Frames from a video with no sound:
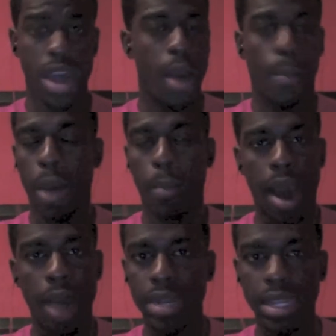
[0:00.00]
My
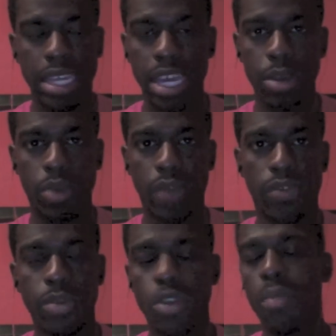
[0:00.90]
mama didn't keep me away
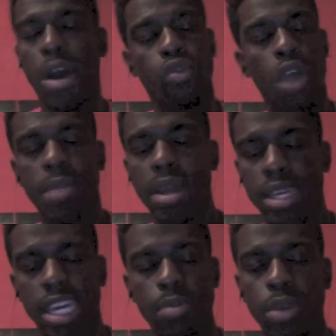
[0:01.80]
from you. My grandma didn't
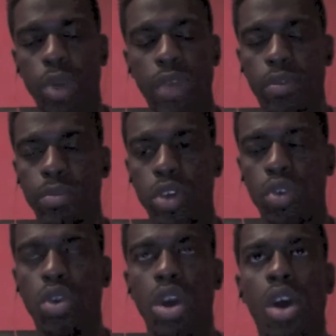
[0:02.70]
keep me away from
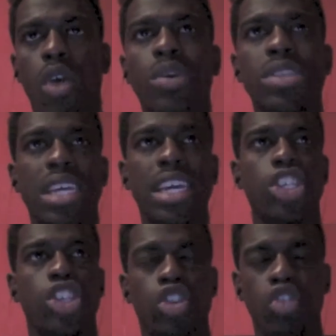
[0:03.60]
you. What's the
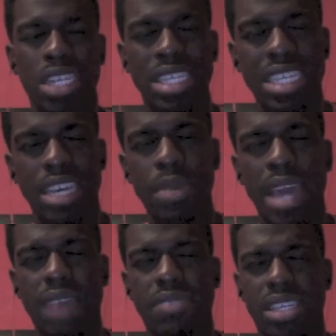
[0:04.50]
issue? You just seen me
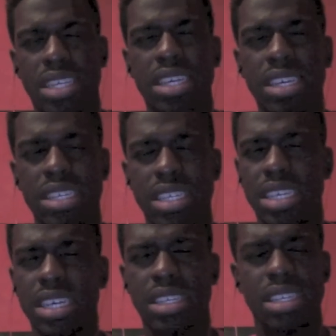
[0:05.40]
after years and
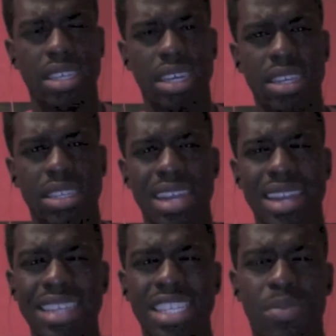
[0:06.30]
years and years, and
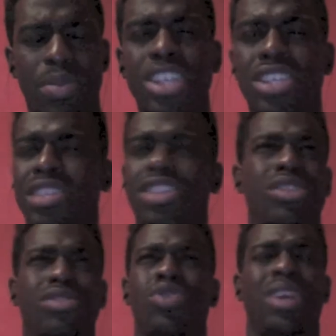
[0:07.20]
that's the best
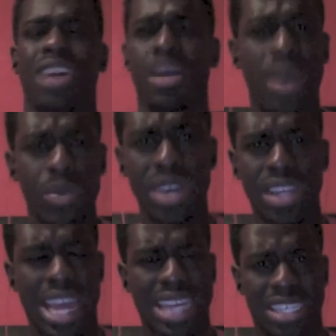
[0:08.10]
you can come up with?
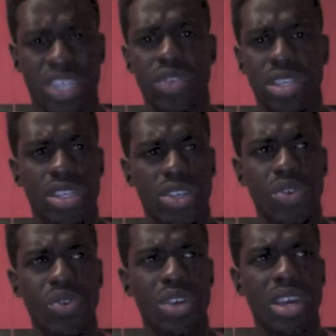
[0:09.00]
Like, seriously,
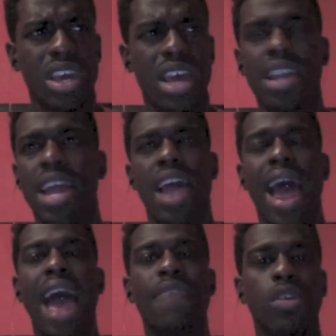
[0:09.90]
dude? Like, I
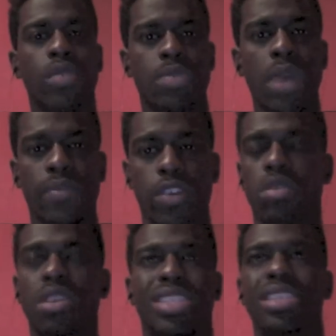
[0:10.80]
have no respect for
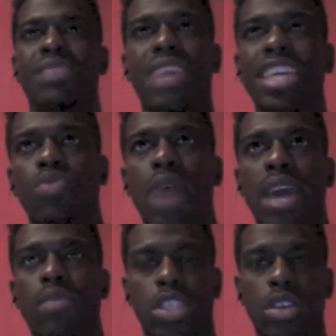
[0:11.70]
you. And see, that's why
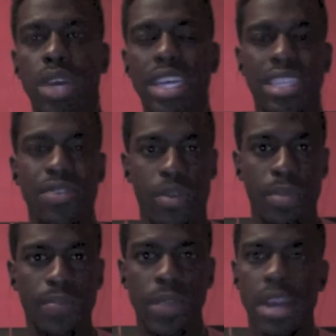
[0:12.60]
it was so easy for
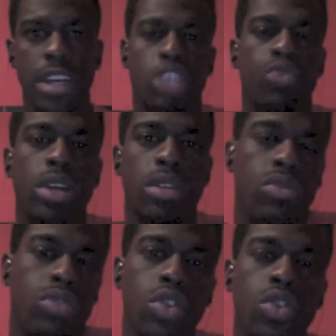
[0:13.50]
me to run
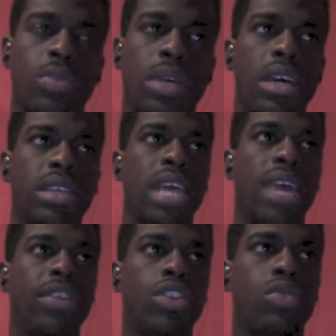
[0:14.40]
through dudes, because
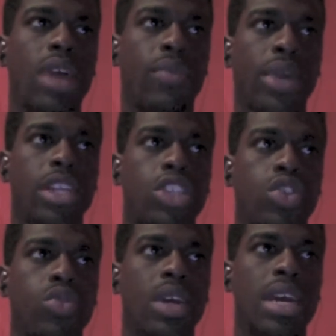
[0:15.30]
every dude I ran
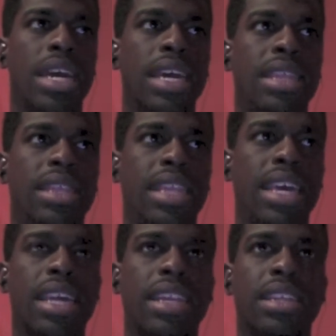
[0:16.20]
into,
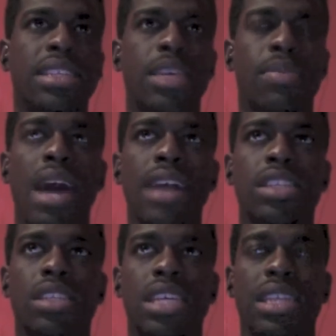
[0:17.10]
and
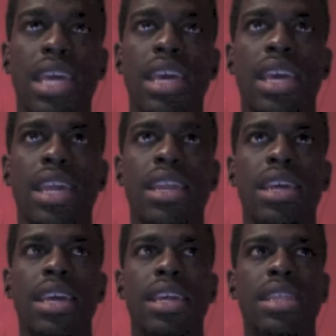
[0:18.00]
subconsciously thinking,
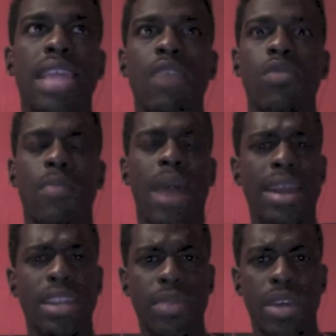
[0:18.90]
they
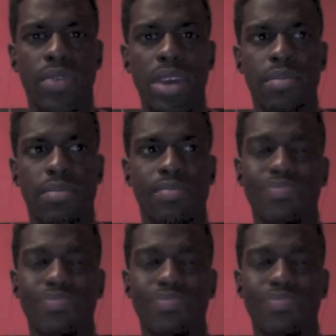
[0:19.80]
reminded me of him.